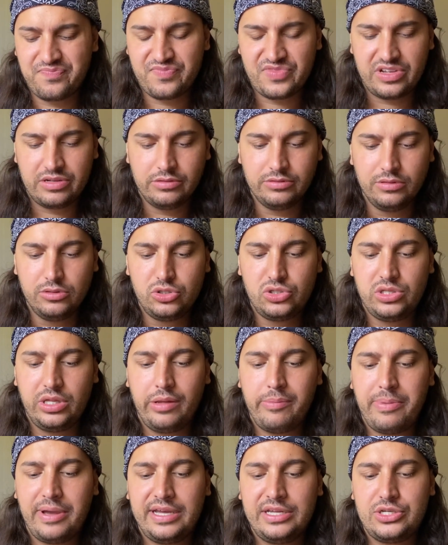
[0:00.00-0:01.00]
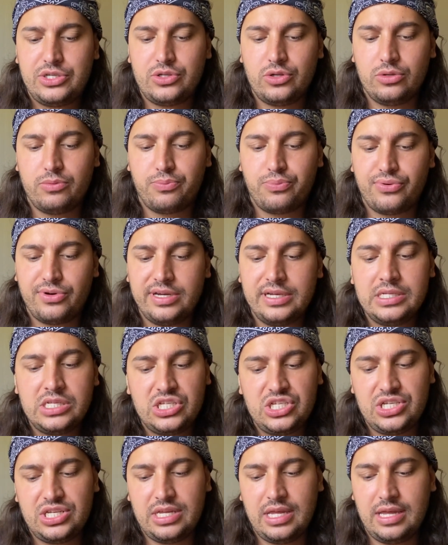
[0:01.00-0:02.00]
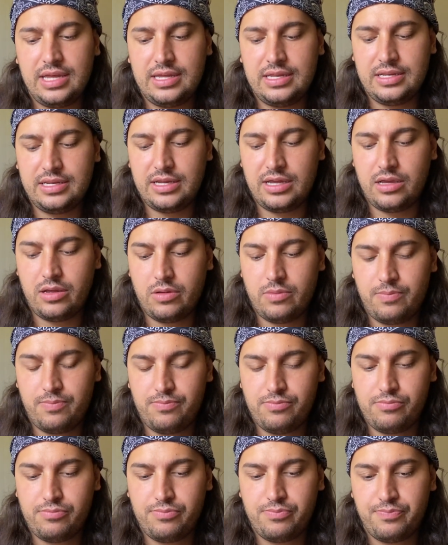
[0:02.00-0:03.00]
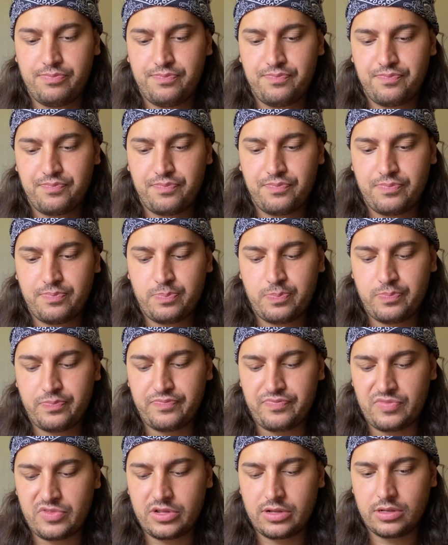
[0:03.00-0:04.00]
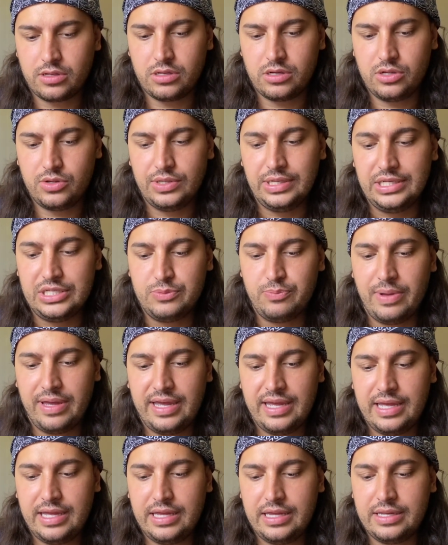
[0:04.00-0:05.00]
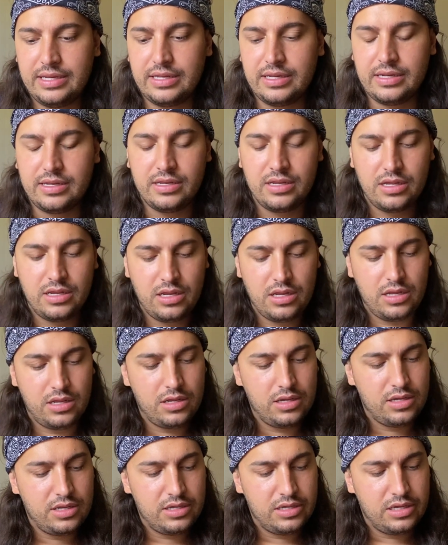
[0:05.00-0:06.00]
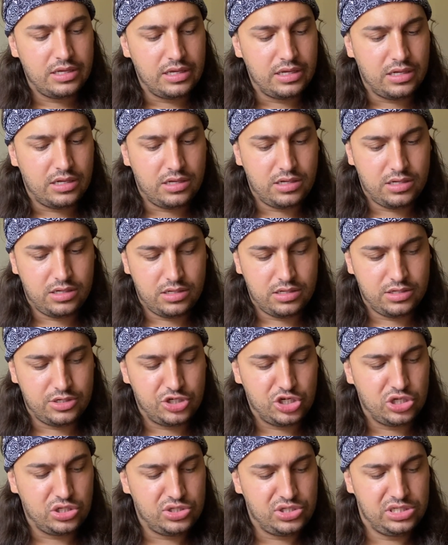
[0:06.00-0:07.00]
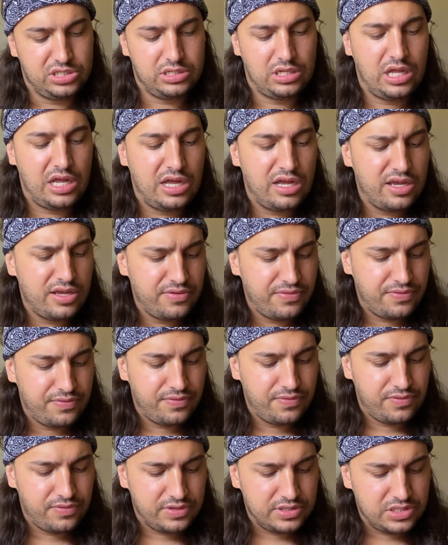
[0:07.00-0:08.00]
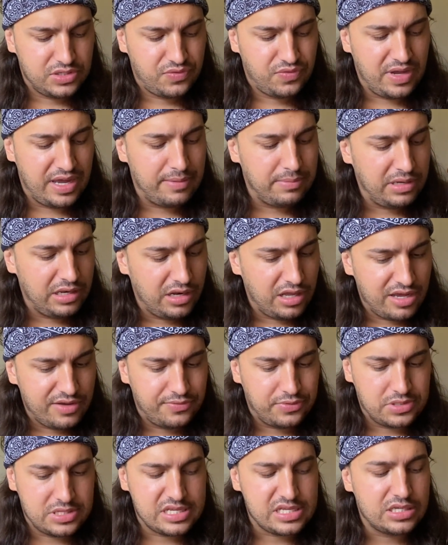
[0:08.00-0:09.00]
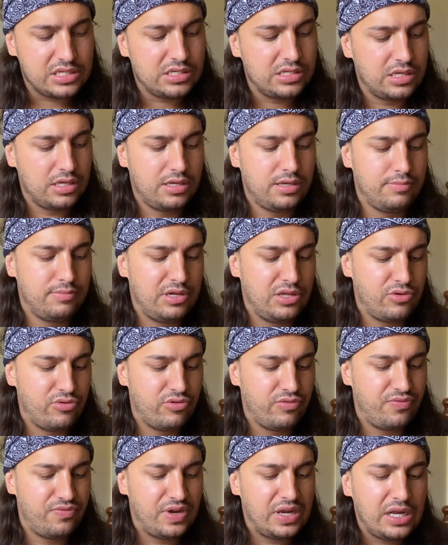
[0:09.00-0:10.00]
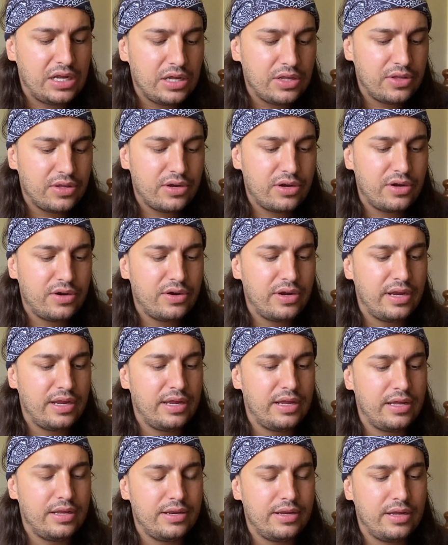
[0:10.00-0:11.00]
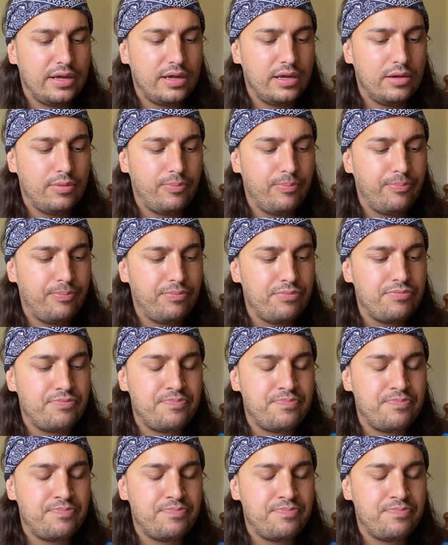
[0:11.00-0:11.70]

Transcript: loosely based on Prince and you know, his band, and shows his life, his family life with his mother and father. And